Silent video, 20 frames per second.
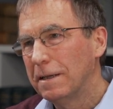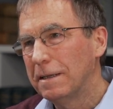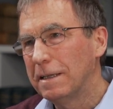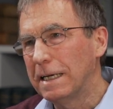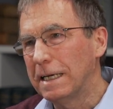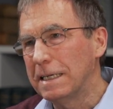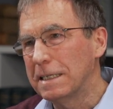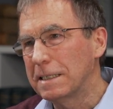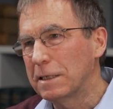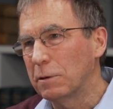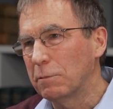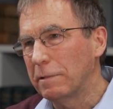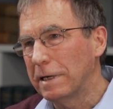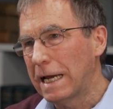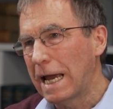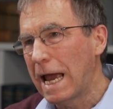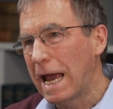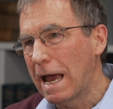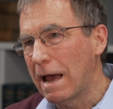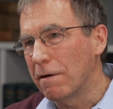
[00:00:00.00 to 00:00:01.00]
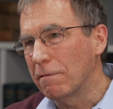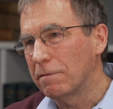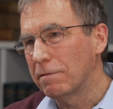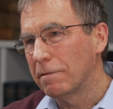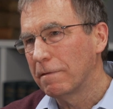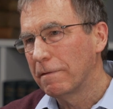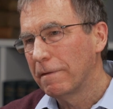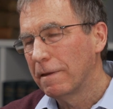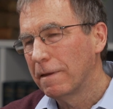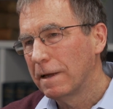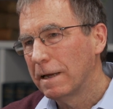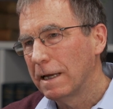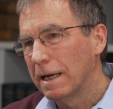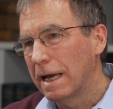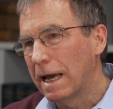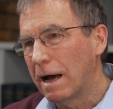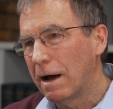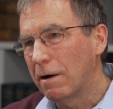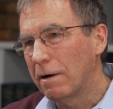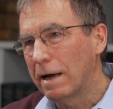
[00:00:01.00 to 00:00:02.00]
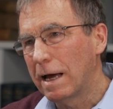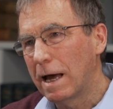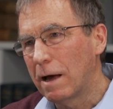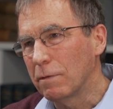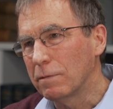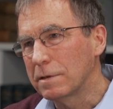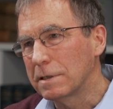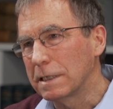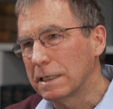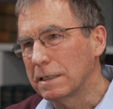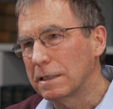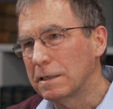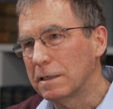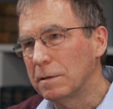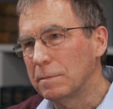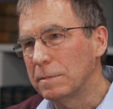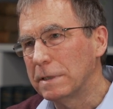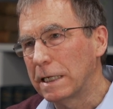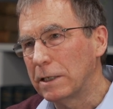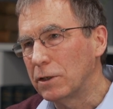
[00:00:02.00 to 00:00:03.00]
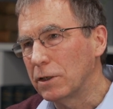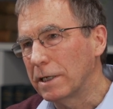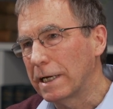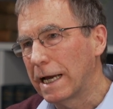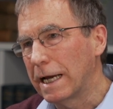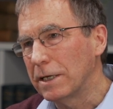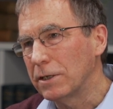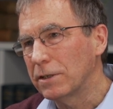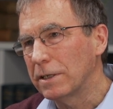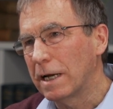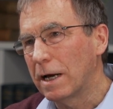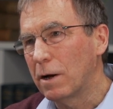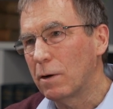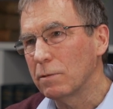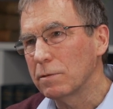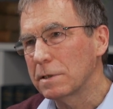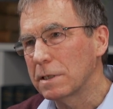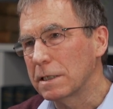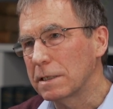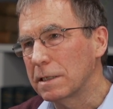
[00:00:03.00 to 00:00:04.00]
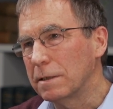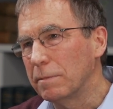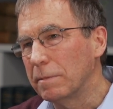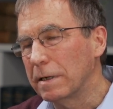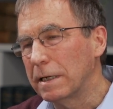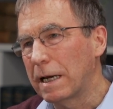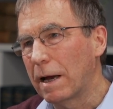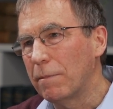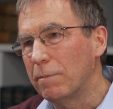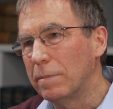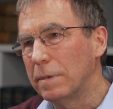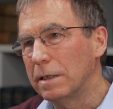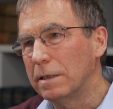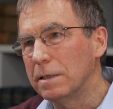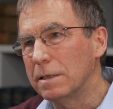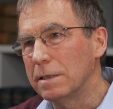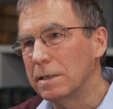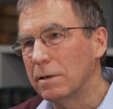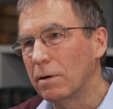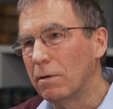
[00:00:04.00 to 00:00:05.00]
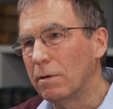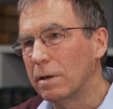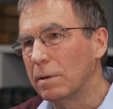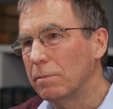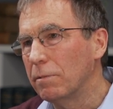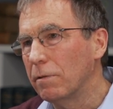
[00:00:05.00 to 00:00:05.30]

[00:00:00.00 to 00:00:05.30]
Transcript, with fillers: things that we have, our health systems, education, our whole system of government, and so on, are